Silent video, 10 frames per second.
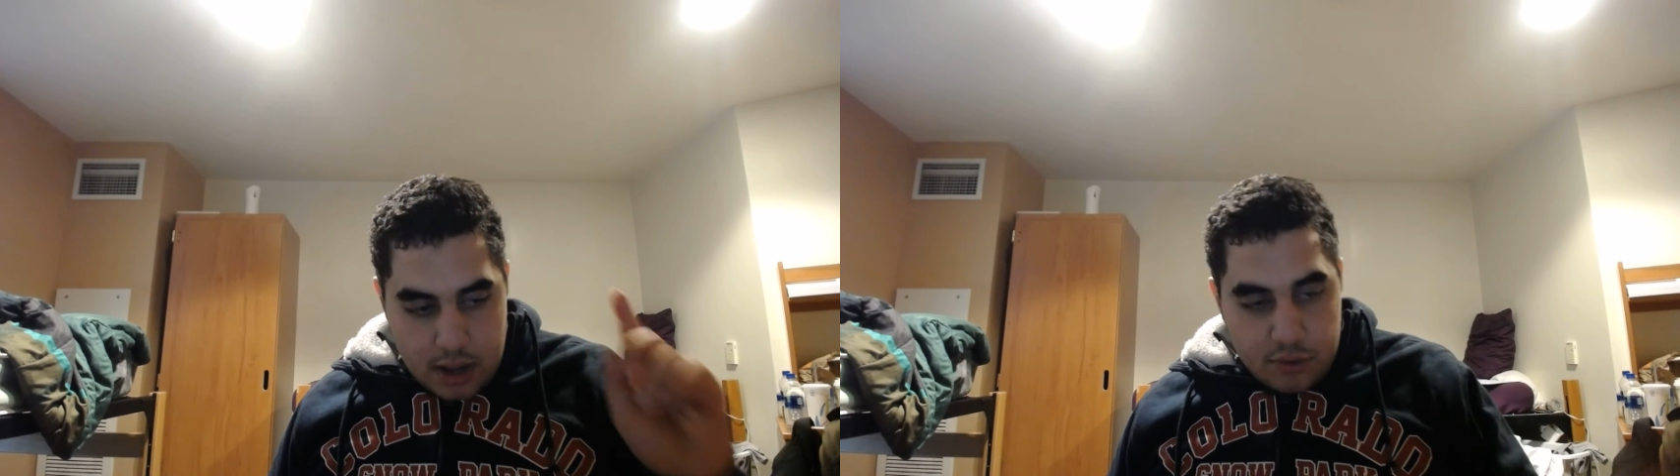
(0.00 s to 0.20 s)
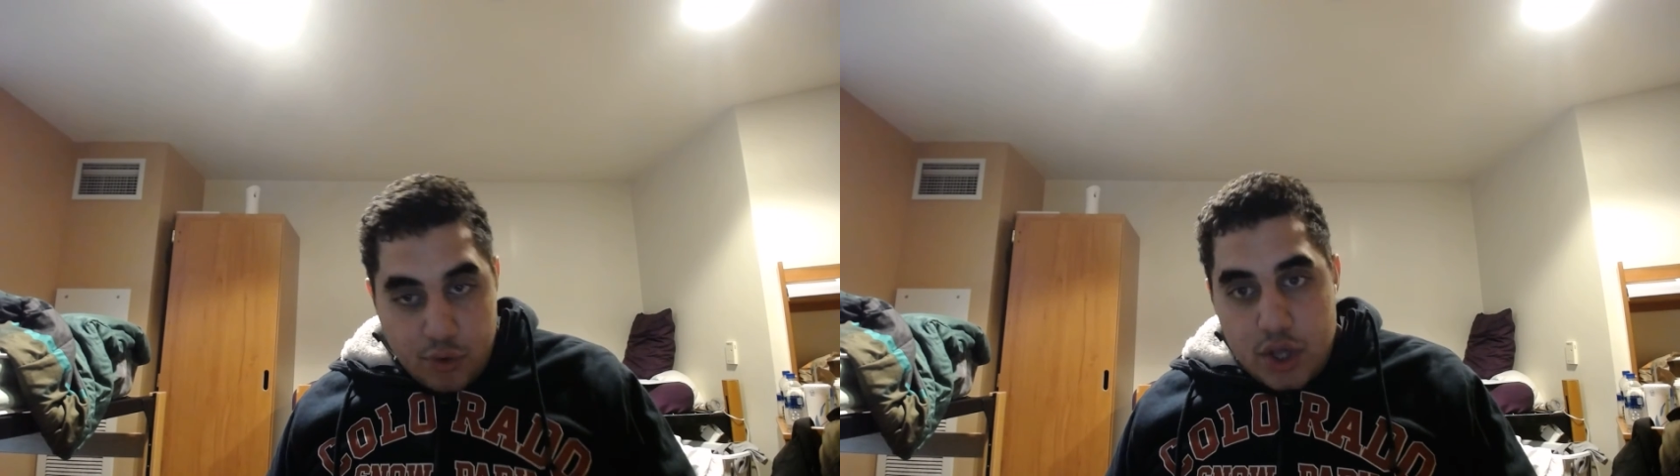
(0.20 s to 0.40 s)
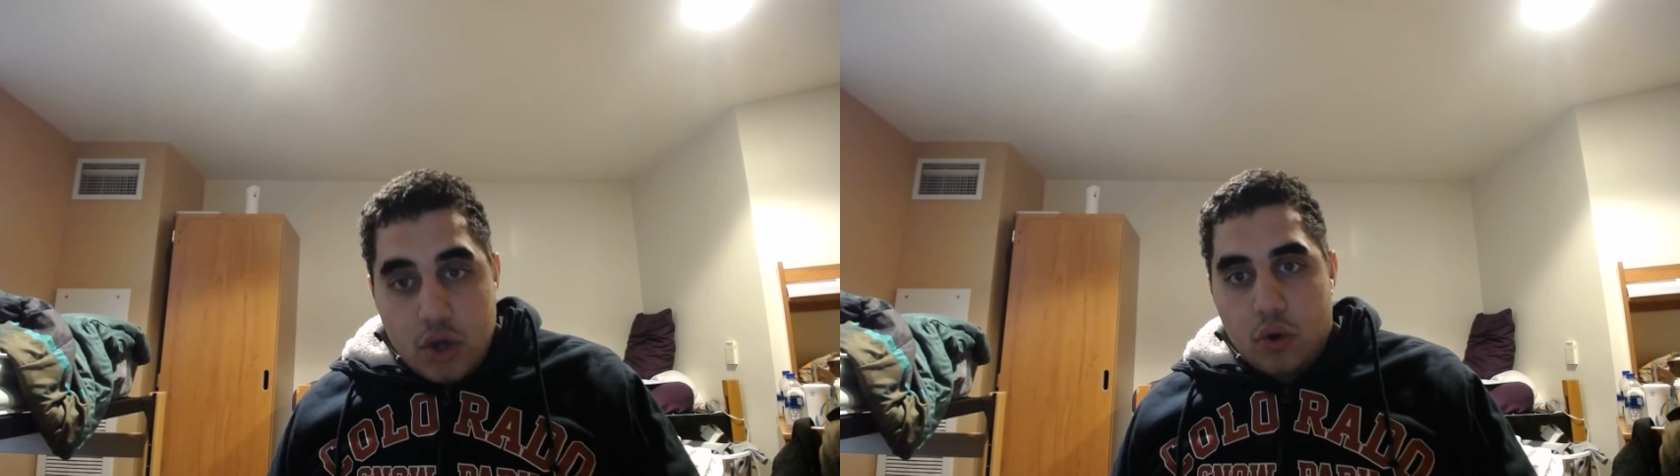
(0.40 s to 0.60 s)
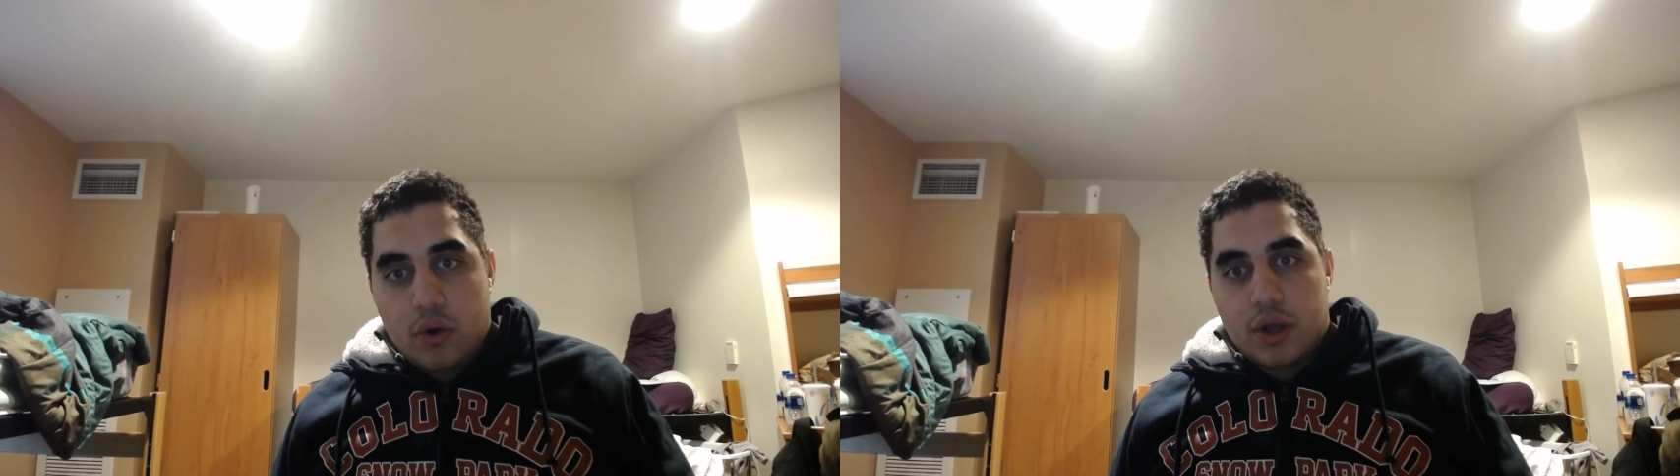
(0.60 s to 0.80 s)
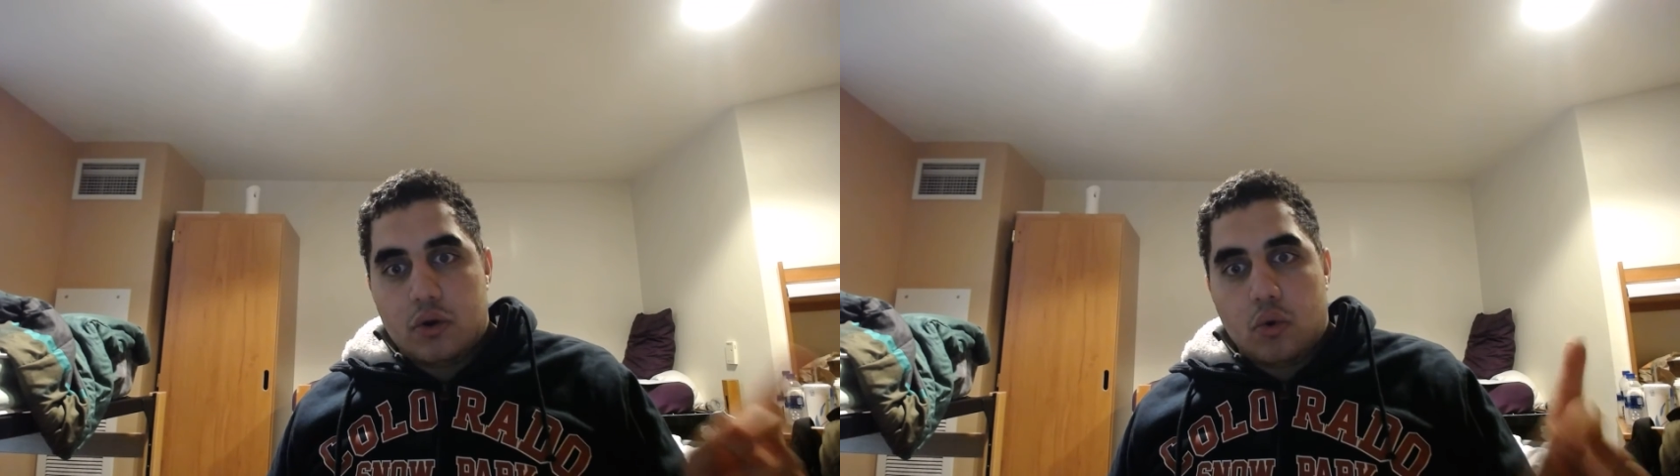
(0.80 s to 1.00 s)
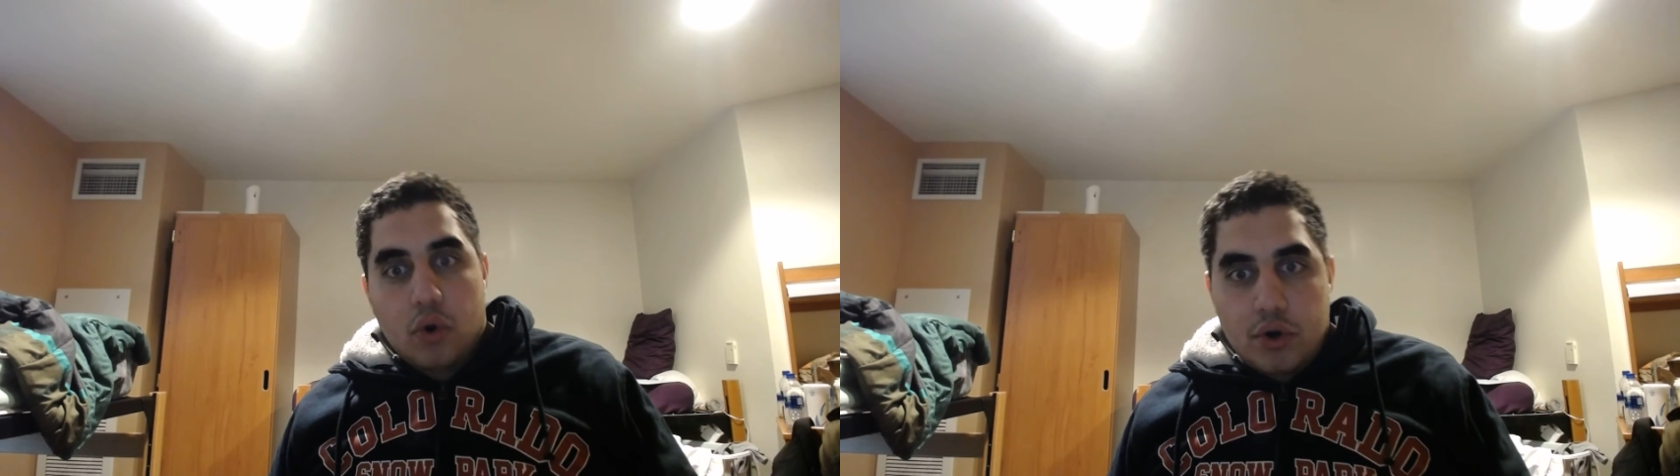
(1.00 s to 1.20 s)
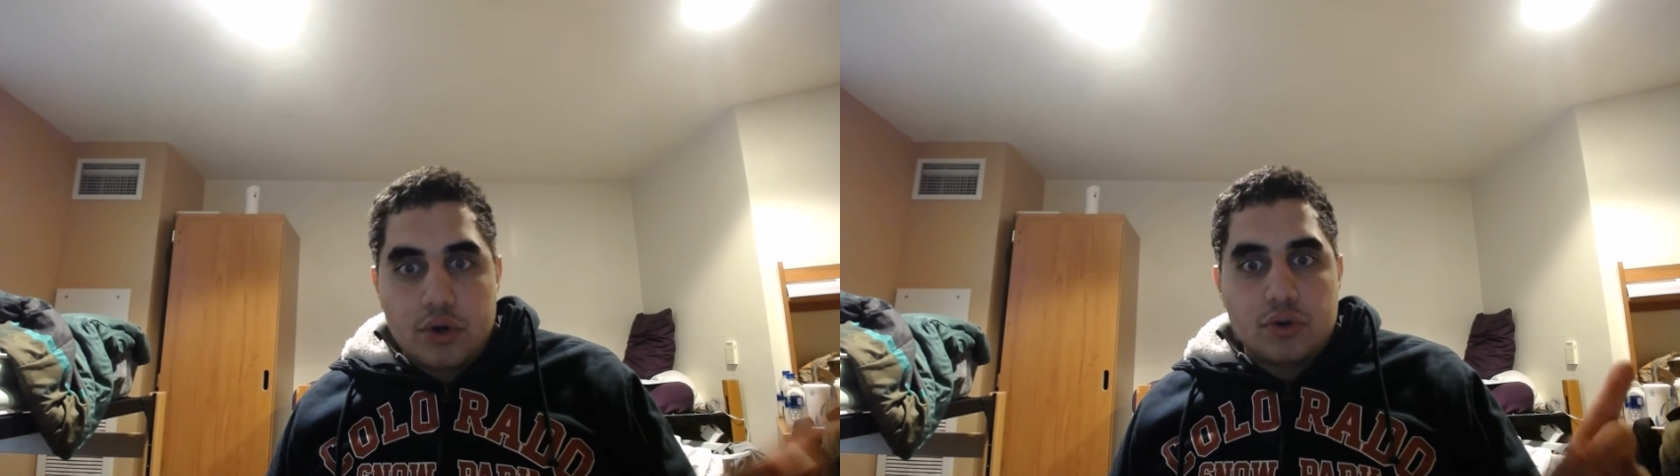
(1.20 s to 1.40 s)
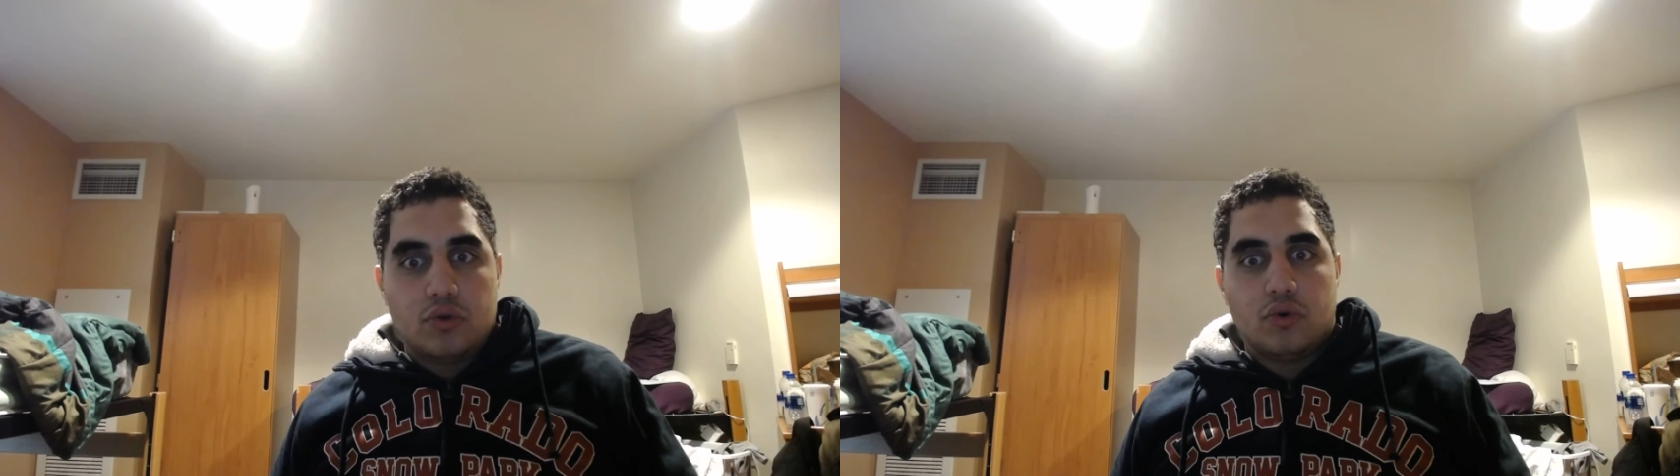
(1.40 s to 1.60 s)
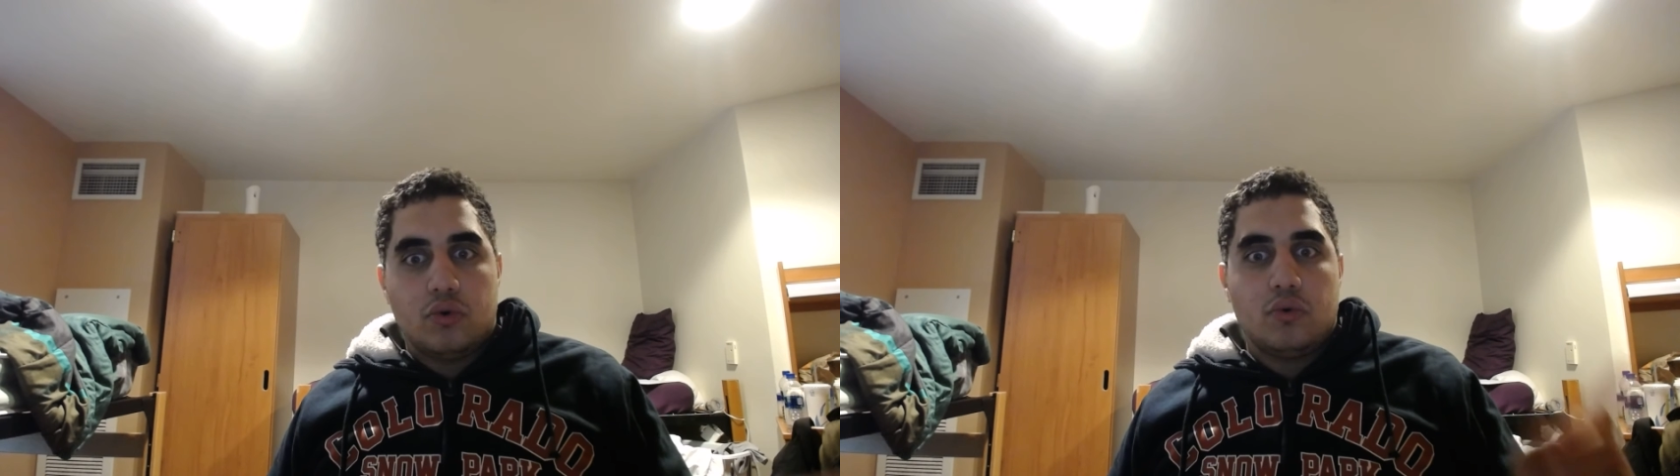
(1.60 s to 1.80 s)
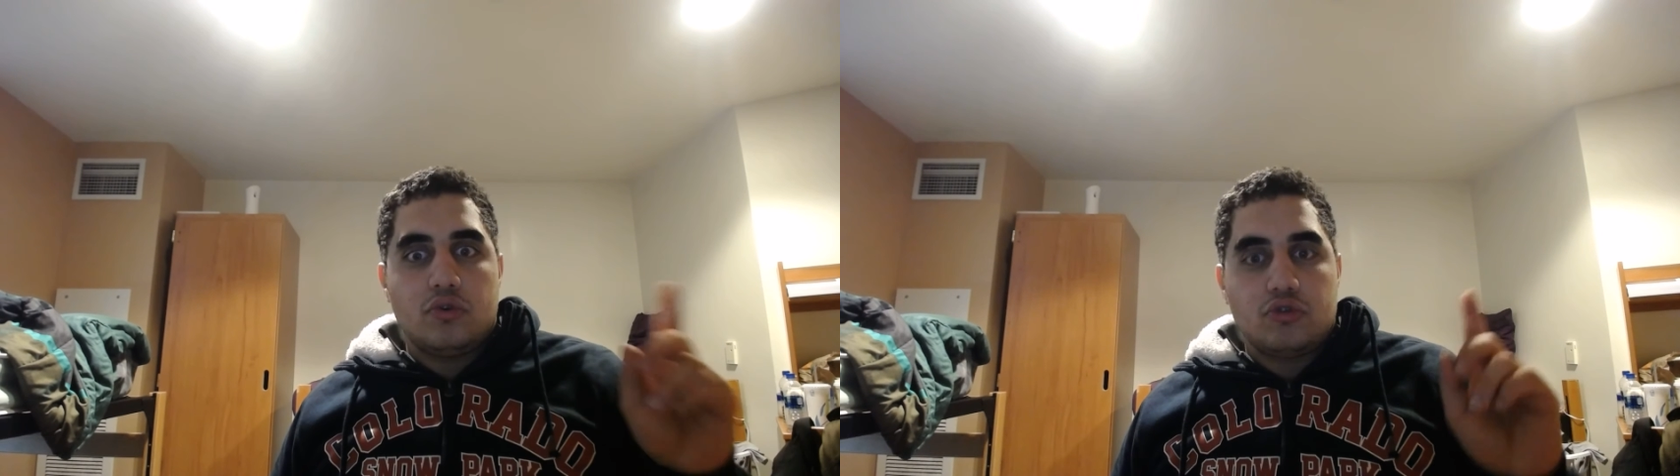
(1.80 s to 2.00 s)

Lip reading: Rio in order to